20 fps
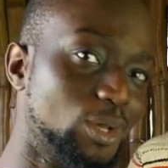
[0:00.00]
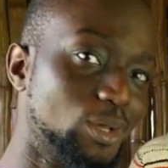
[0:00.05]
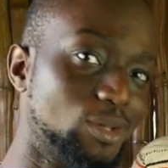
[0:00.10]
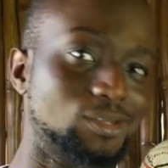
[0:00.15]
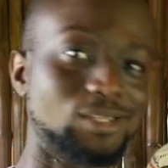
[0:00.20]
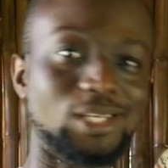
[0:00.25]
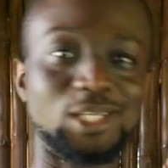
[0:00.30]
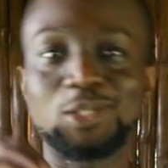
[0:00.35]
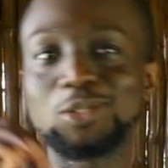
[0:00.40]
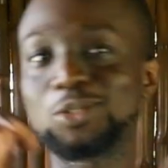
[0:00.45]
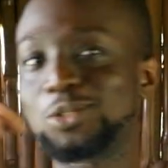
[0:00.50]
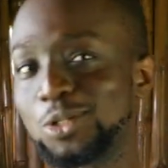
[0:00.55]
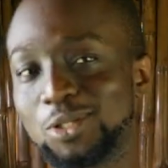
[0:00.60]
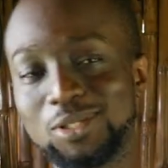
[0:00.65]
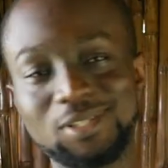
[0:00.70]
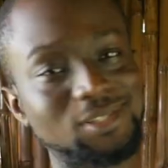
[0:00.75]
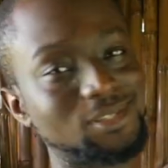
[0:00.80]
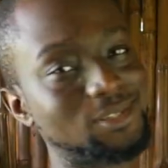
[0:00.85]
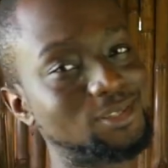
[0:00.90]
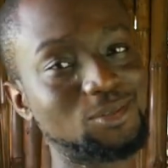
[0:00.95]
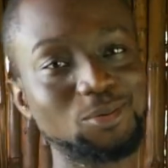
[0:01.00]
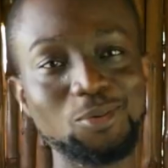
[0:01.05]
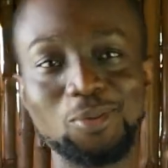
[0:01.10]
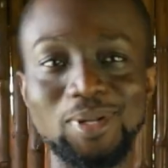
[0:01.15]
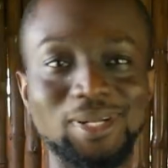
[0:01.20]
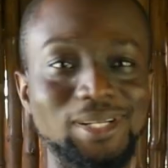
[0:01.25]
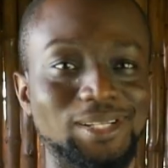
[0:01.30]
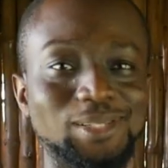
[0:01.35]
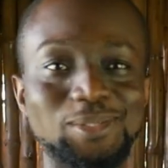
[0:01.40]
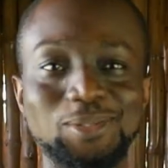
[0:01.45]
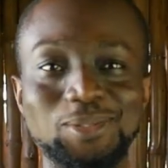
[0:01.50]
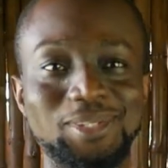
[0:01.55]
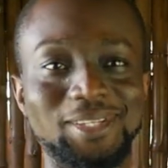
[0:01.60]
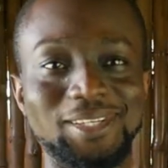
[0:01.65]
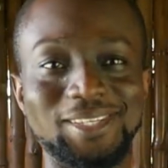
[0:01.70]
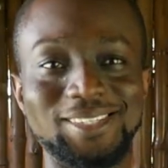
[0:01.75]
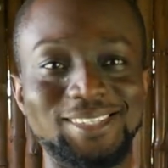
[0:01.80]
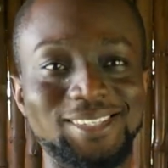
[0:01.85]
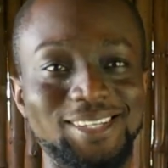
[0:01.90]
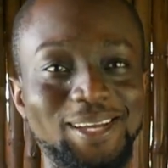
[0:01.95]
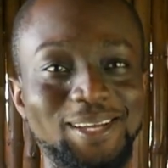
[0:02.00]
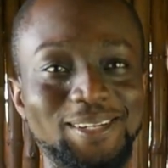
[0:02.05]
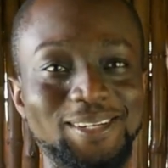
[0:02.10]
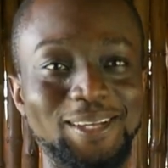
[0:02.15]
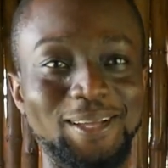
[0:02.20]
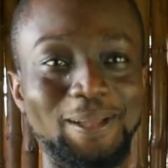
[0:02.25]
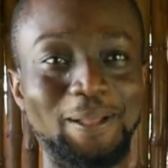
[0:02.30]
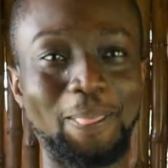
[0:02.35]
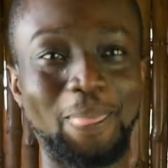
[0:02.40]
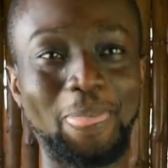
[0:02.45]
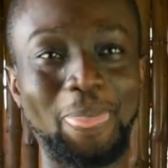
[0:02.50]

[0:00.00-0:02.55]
There's just so many little things here and there.